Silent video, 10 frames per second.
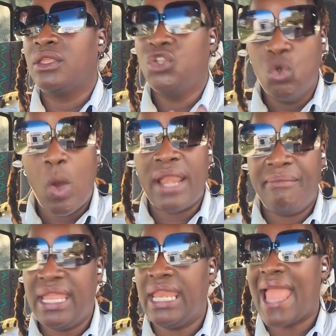You want
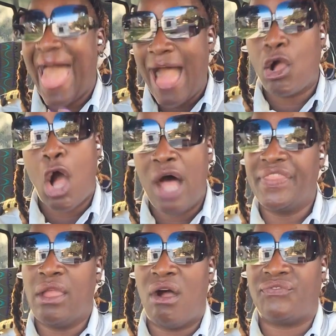a meeting? I'll call
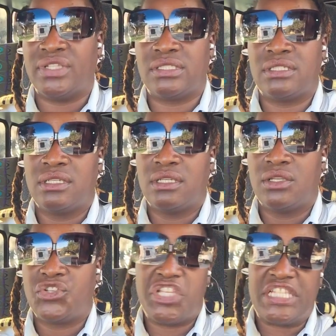the office.
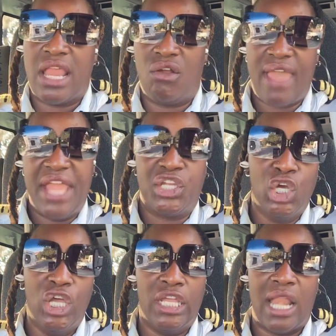She said, okay,
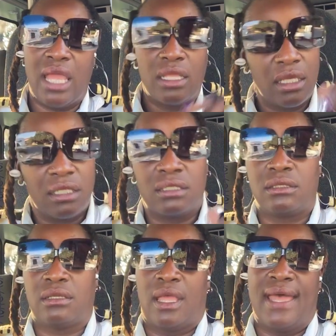good.
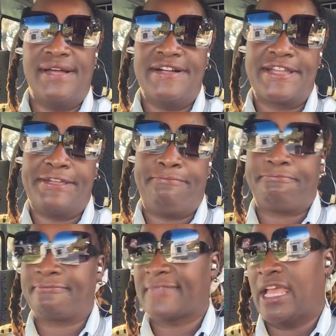I hung up.
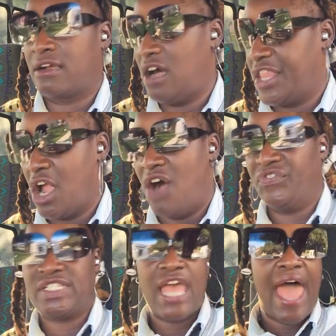I called the
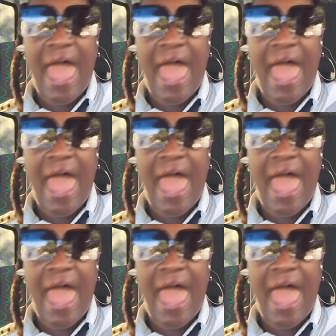office.